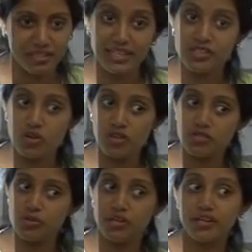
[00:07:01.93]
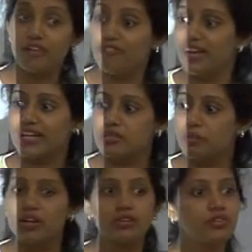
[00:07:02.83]
There is also a reflex
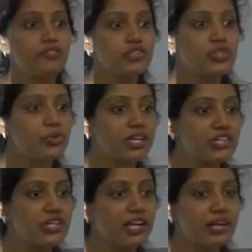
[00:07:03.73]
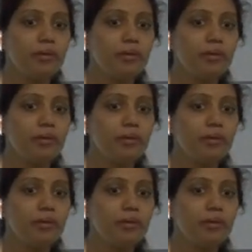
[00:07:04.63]
because of which you would get shaken